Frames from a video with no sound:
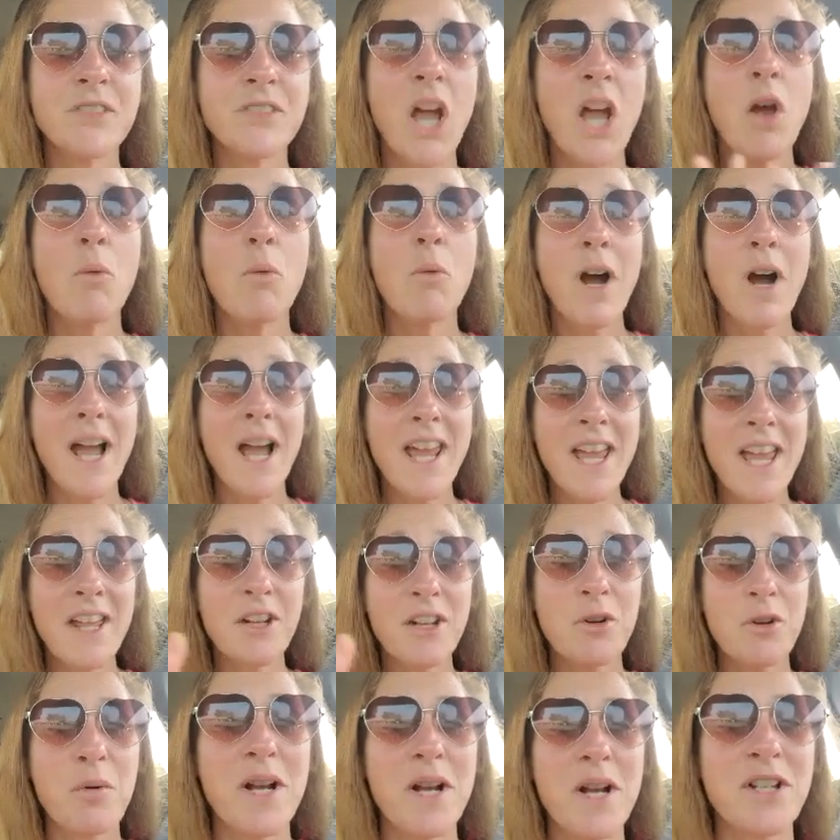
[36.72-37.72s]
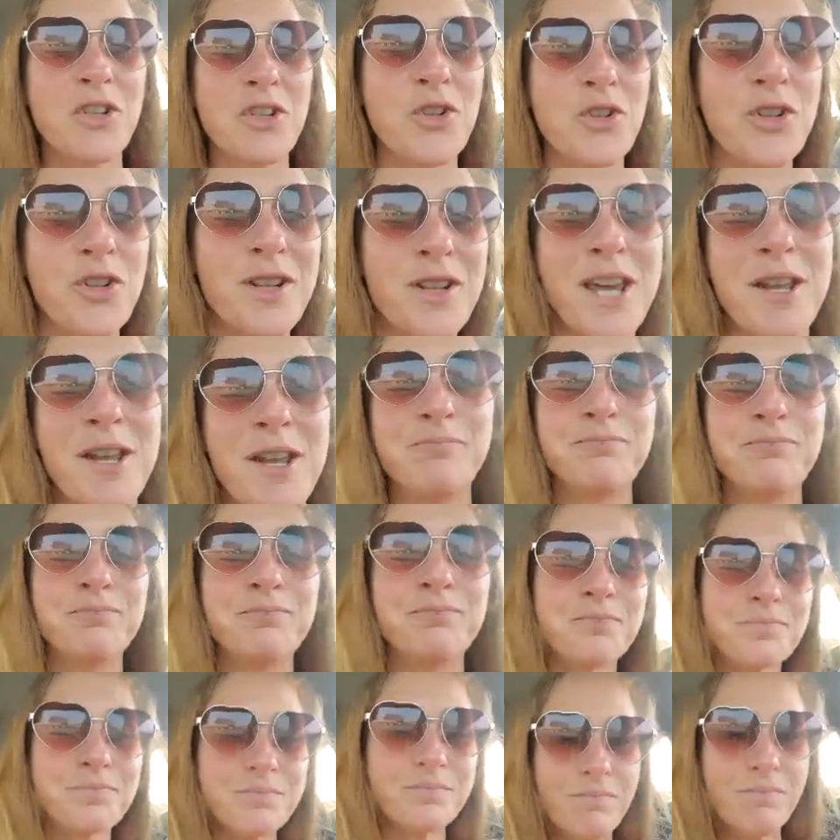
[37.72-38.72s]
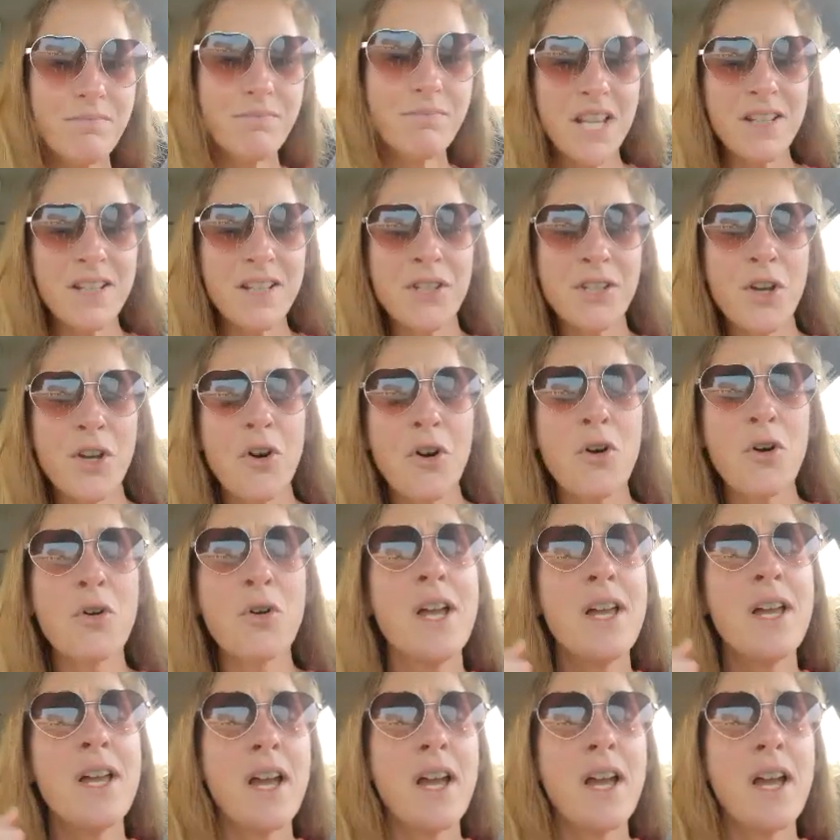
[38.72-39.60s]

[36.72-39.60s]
Well, I had a question then. So,